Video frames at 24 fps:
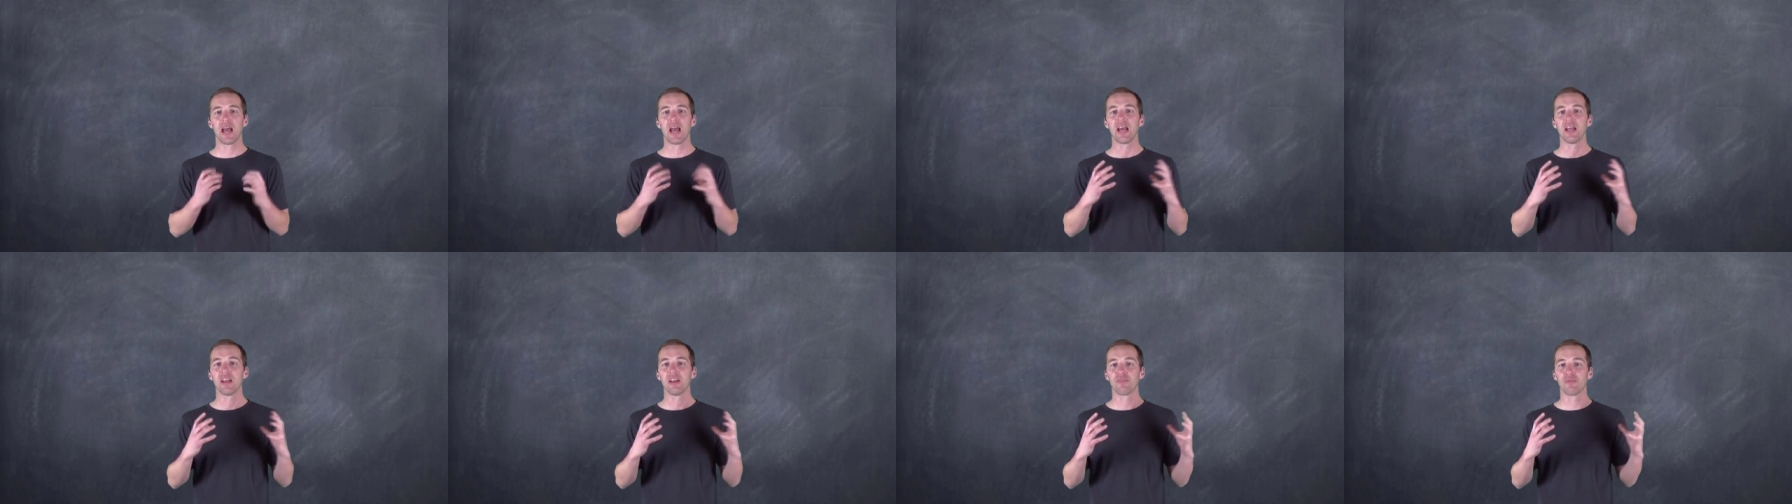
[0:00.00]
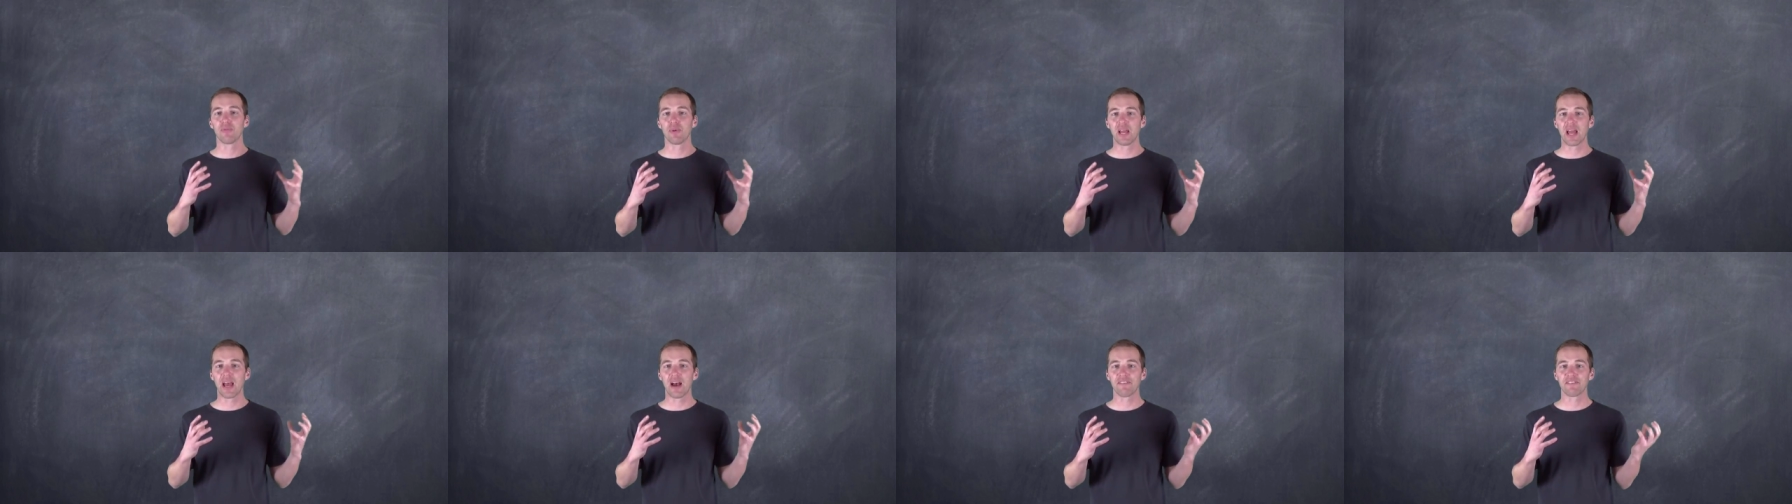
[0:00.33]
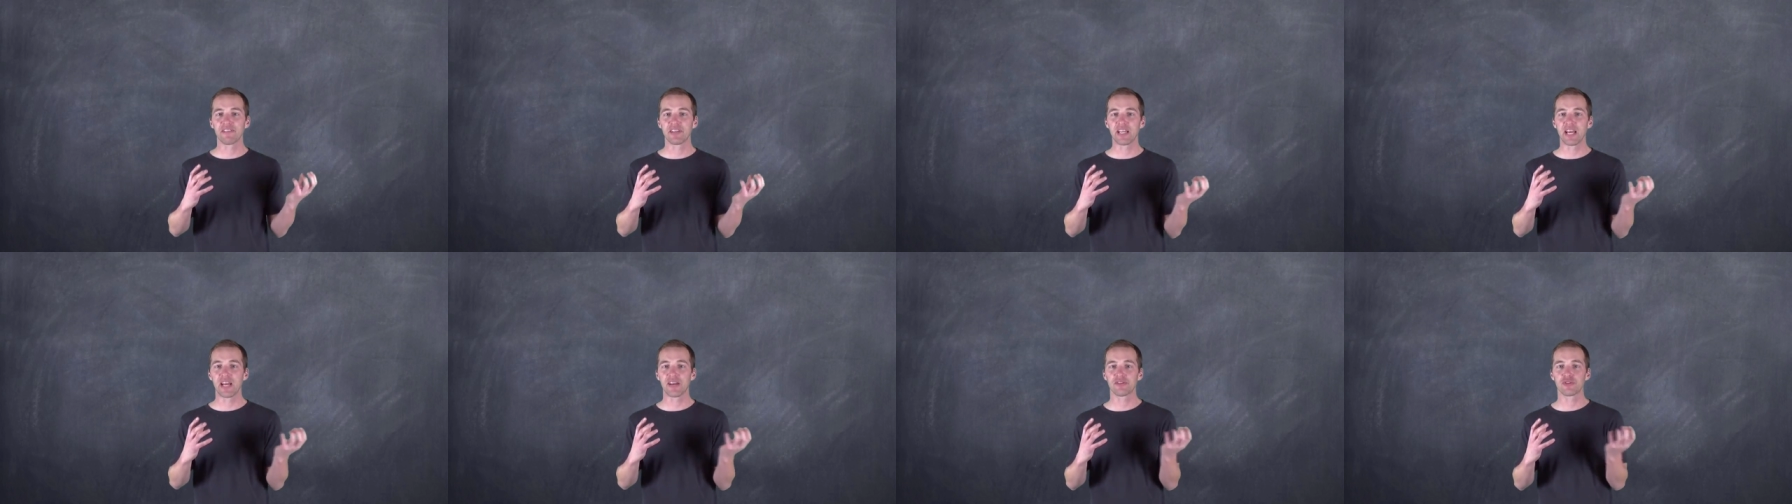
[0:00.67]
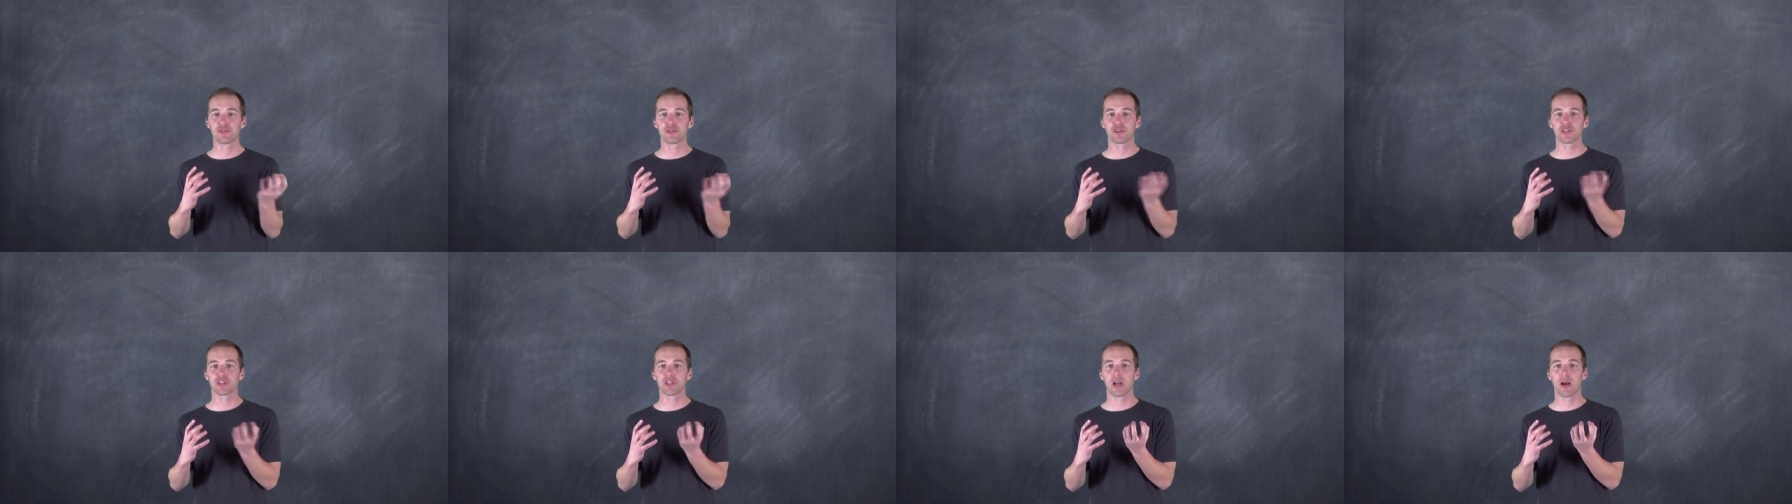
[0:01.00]
And if we have
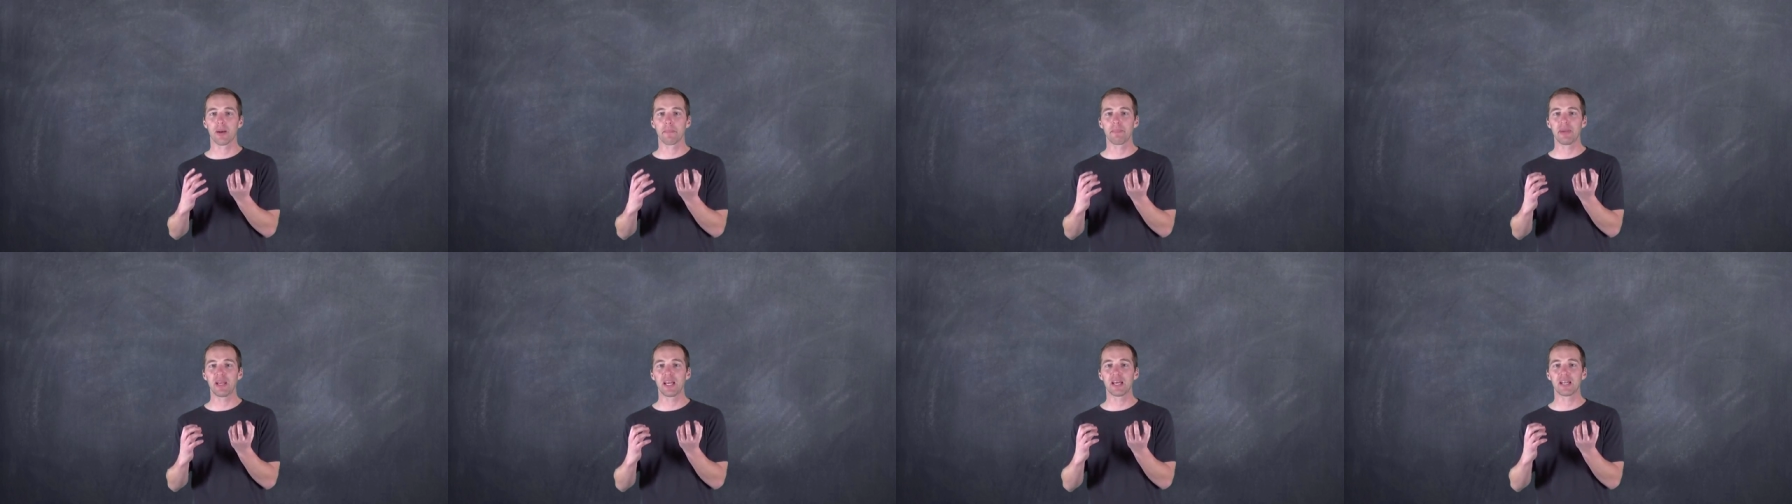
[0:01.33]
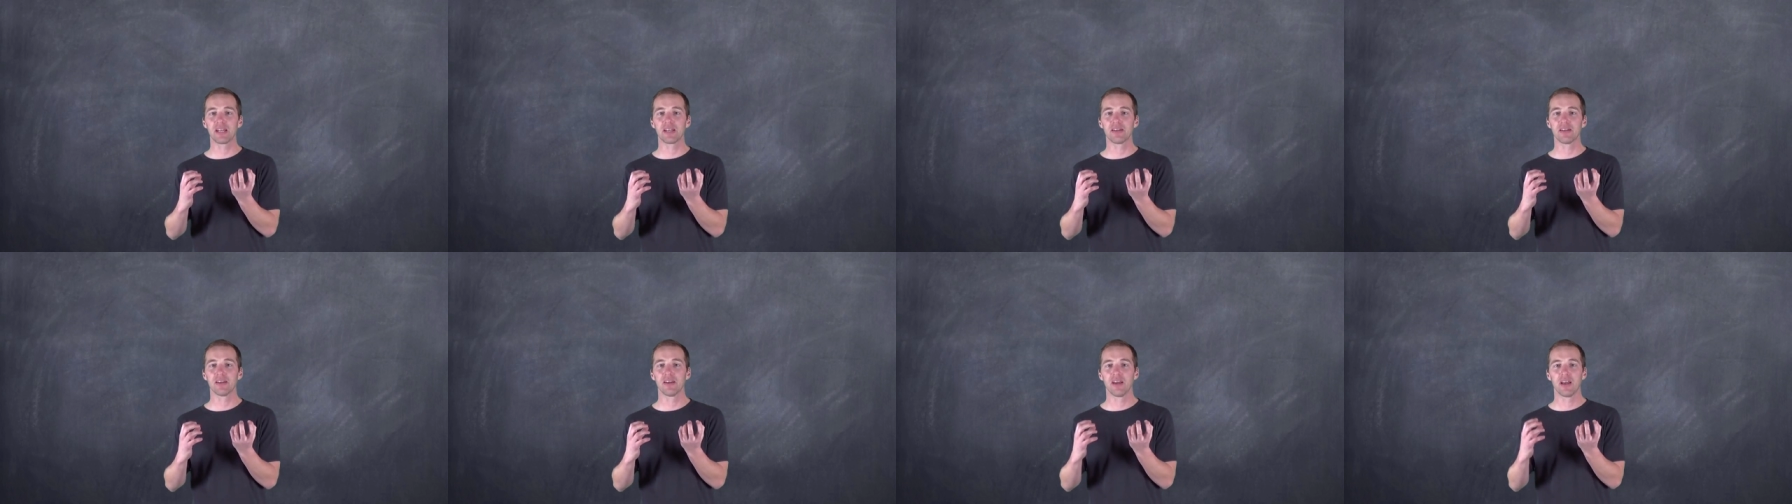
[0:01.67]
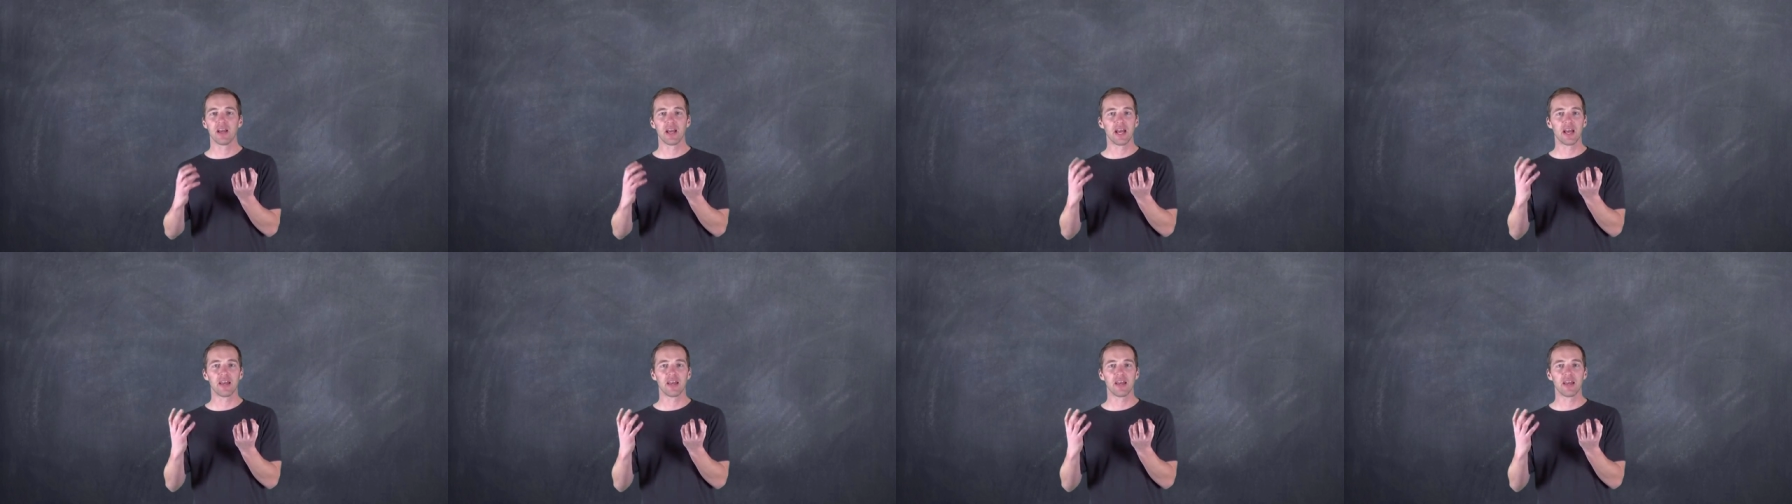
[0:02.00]
dancers come in